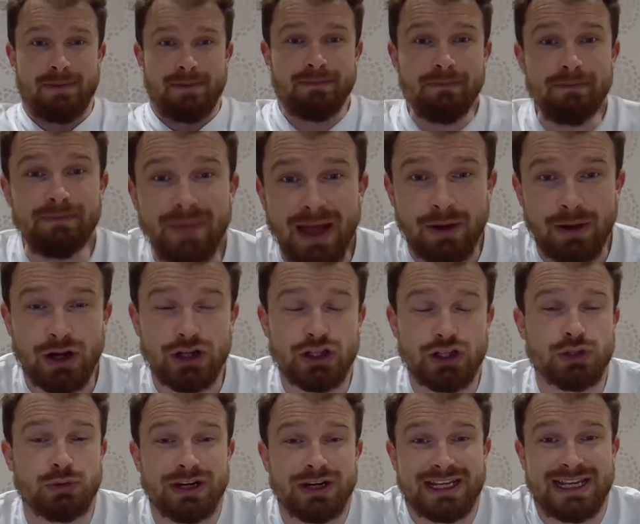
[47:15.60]
And I
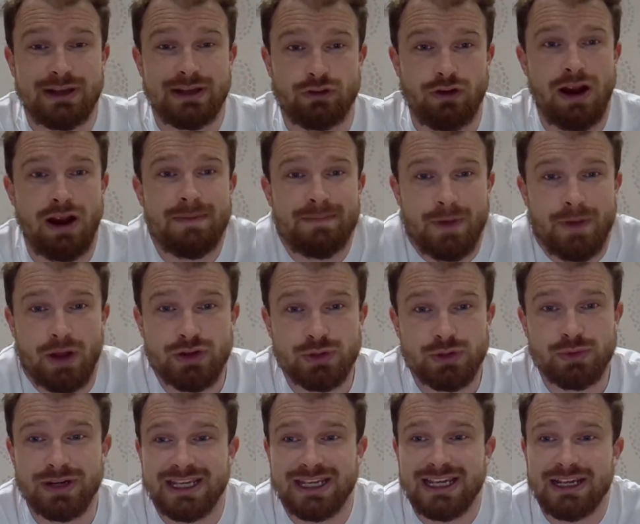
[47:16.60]
just want to keep growing. I
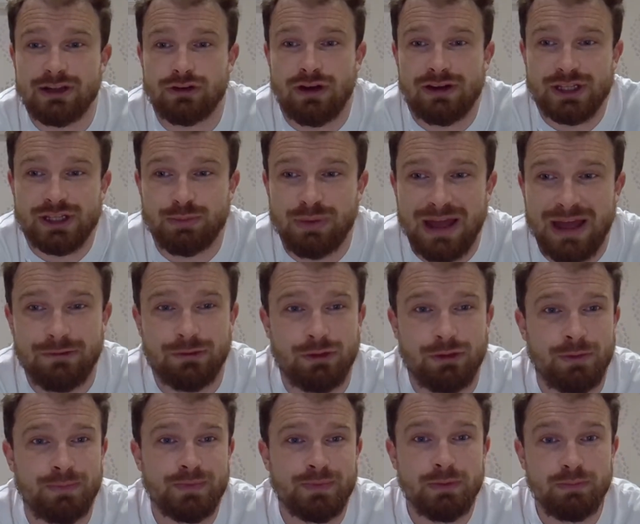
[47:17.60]
just want to keep growing this
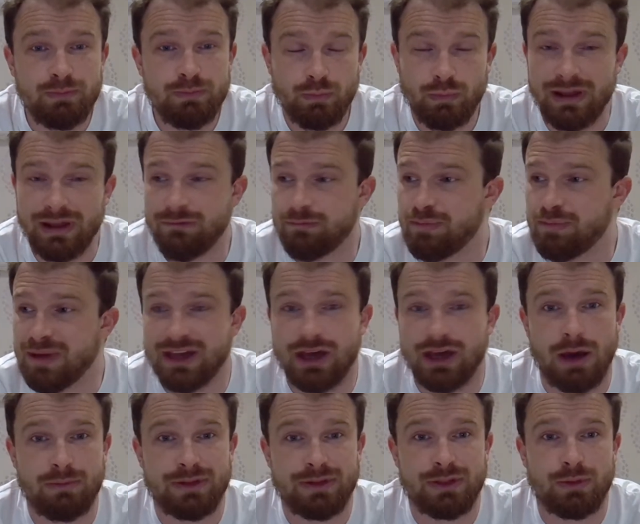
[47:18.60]
platform. We're
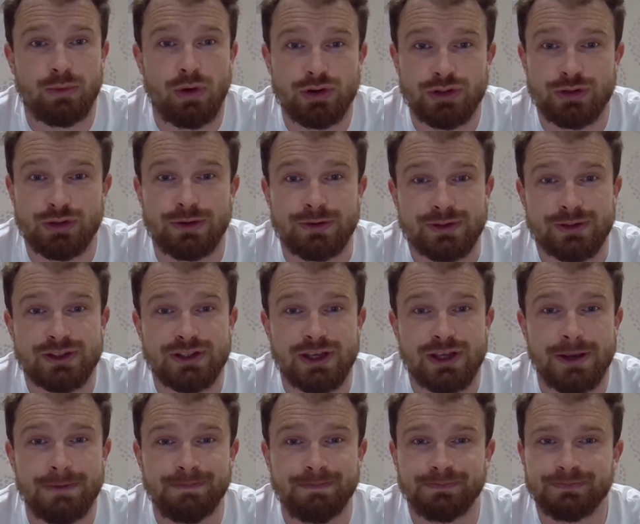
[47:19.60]
big up with the watch-alongs.
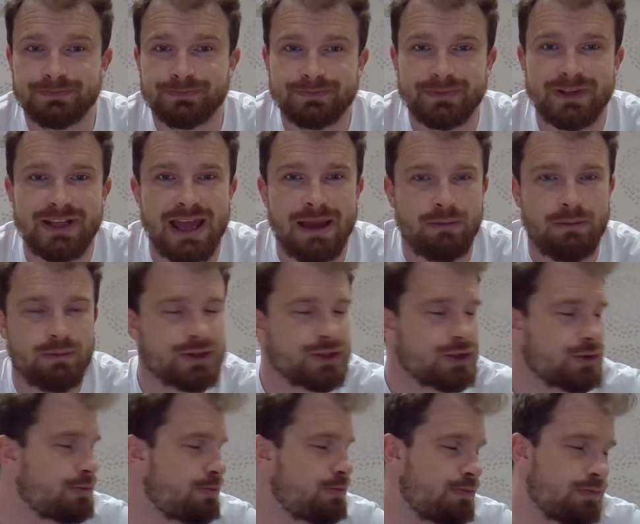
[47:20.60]
So, yeah,
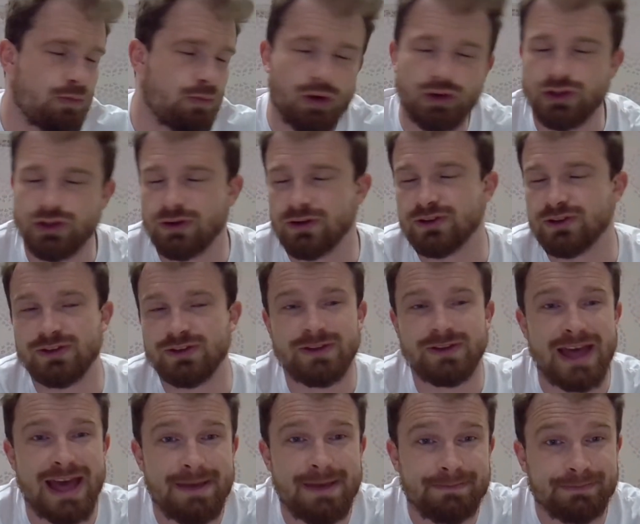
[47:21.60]
we do watch-alongs
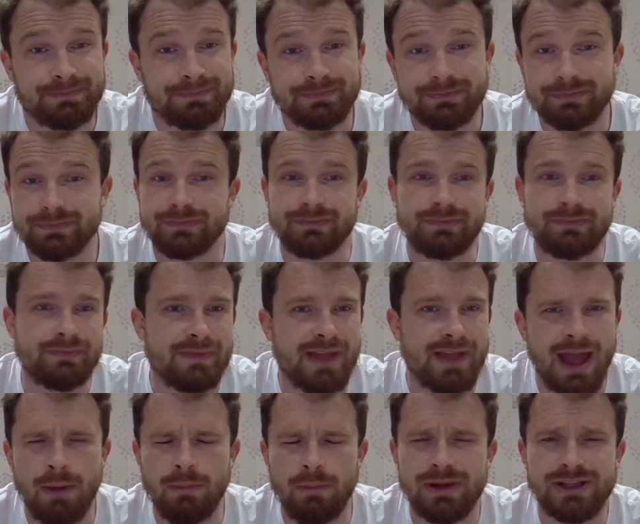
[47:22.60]
on there,
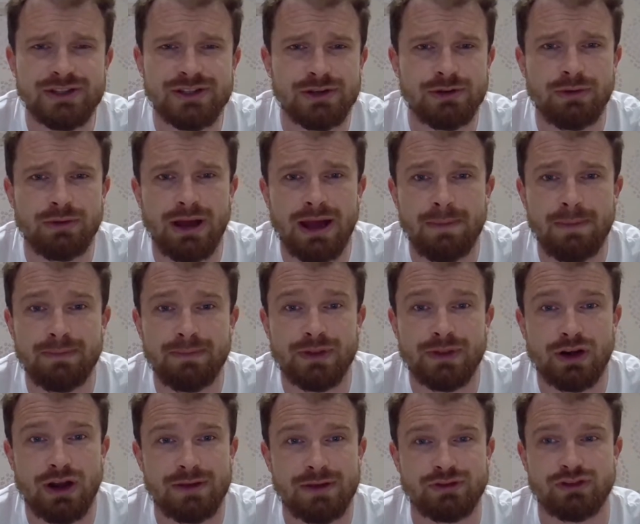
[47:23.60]
and we do
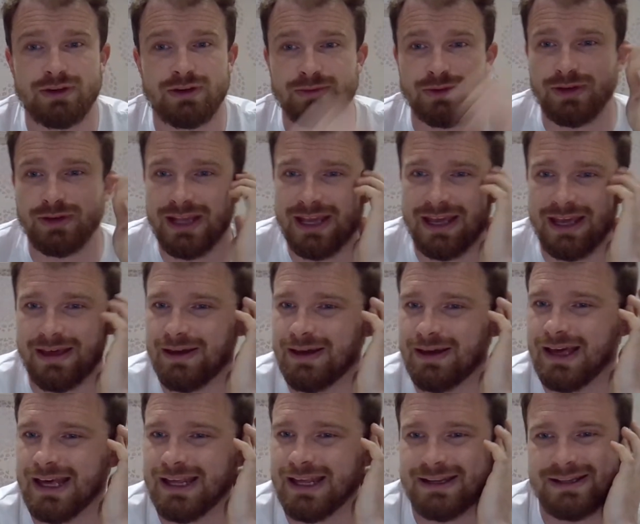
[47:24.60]
the live streams on here.
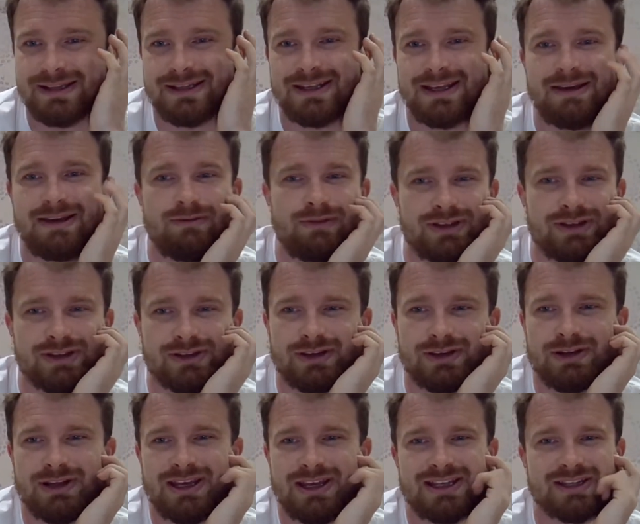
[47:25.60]
And it's
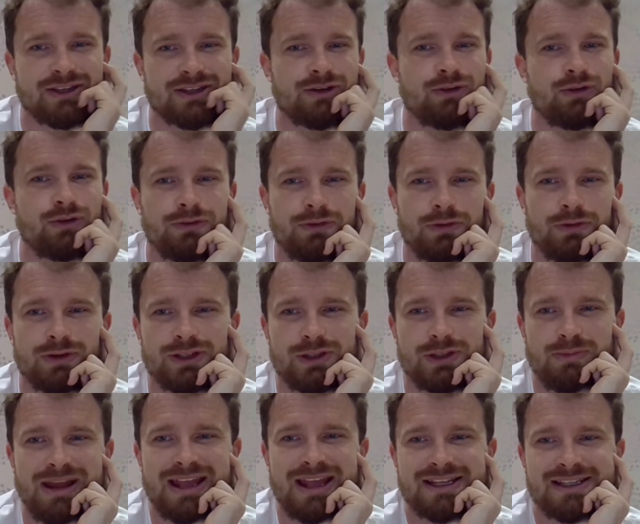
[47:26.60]
gonna all fall
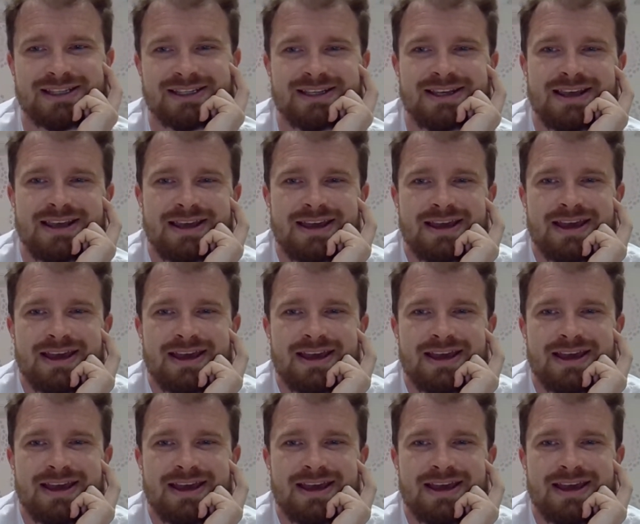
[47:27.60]
into place.